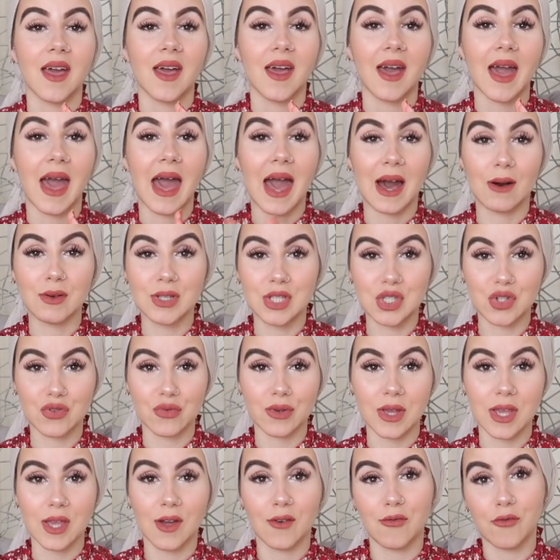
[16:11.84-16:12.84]
house
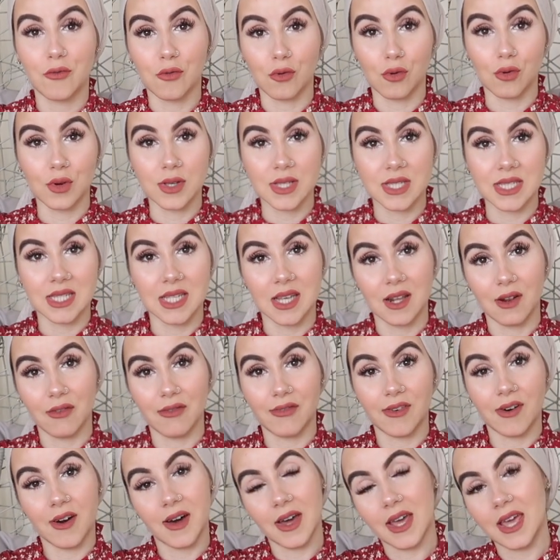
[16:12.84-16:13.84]
treat for
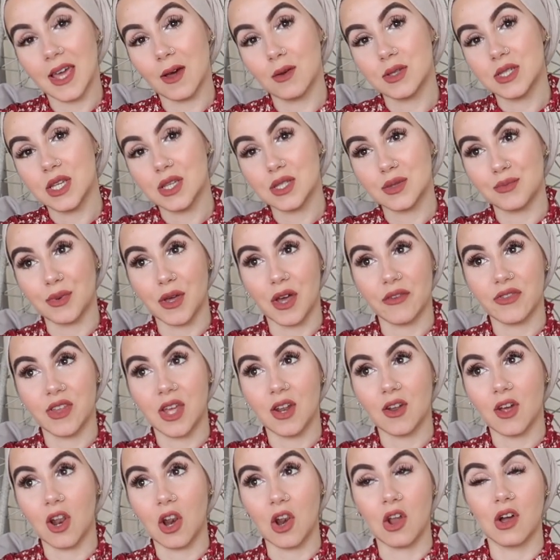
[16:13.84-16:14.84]
Silver. It was his
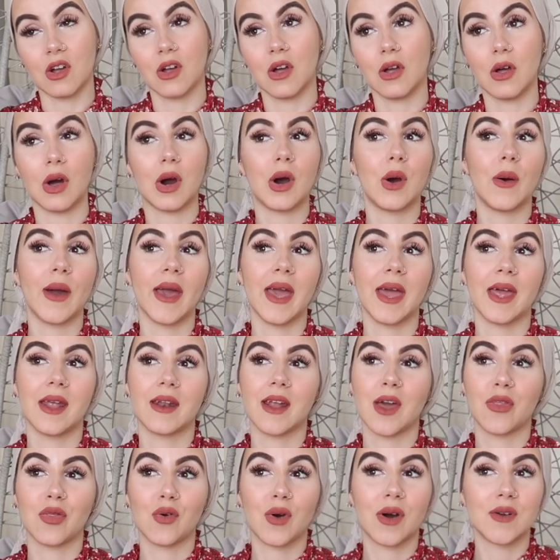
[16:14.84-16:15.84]
birthday not long ago and
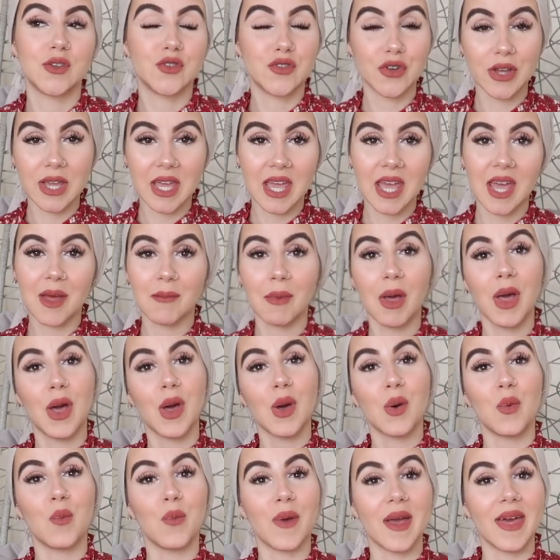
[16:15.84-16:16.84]
I thought I'd treat him
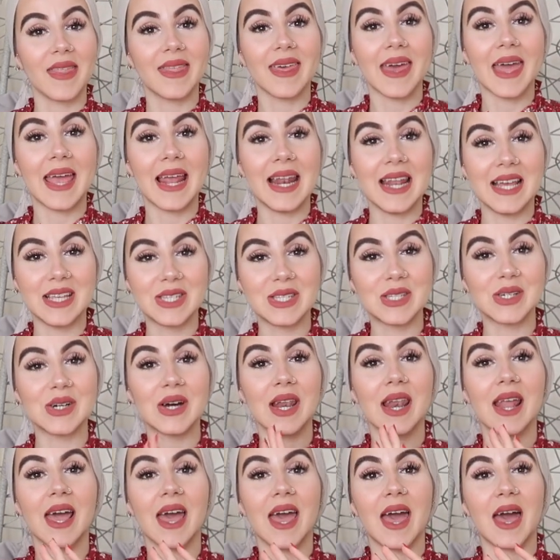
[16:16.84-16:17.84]
with a little,
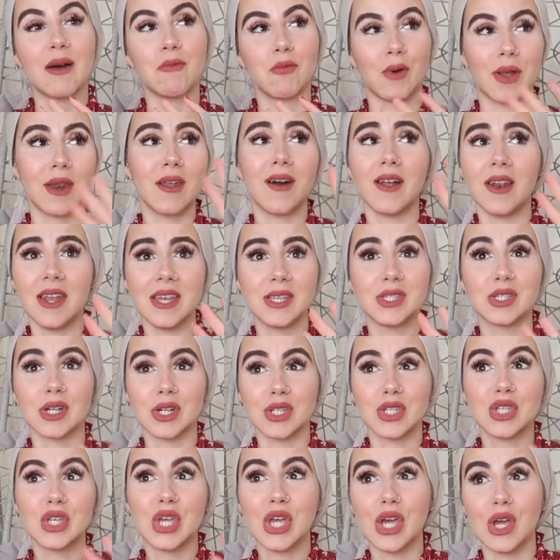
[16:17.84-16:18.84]
um, well not little, It
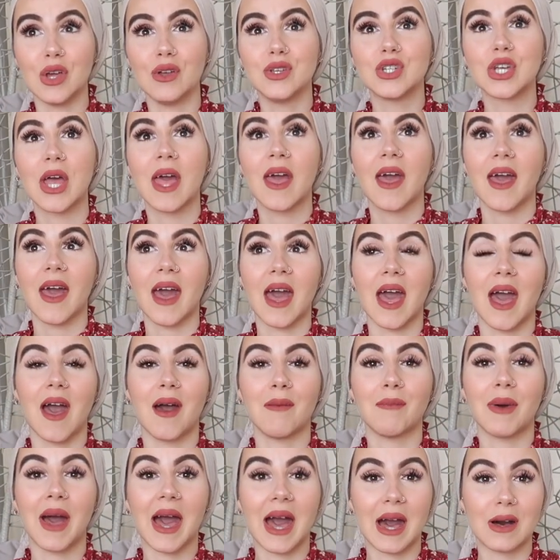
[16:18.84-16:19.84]
was huge,
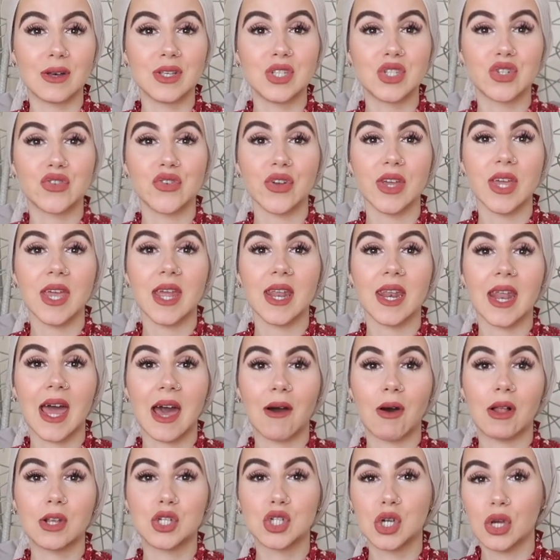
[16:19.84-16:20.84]
um, house treat.
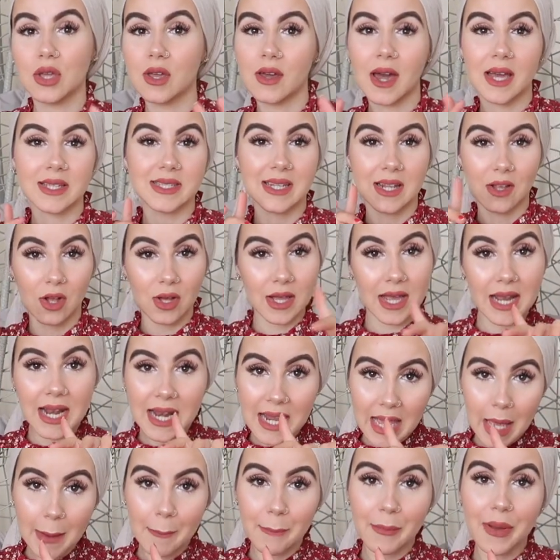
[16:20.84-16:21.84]
Now I'll show you guys a little
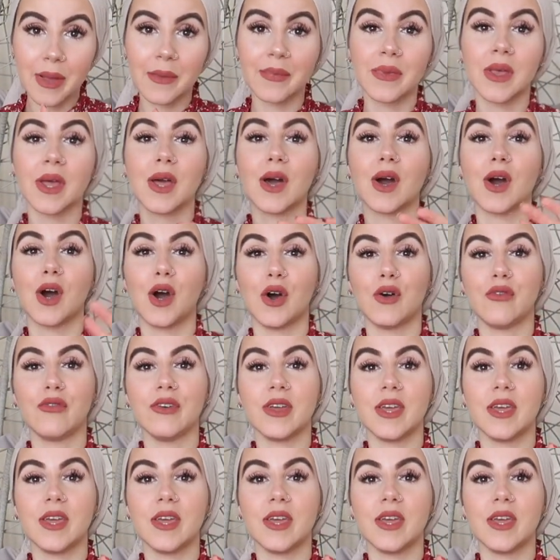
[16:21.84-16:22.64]
clip over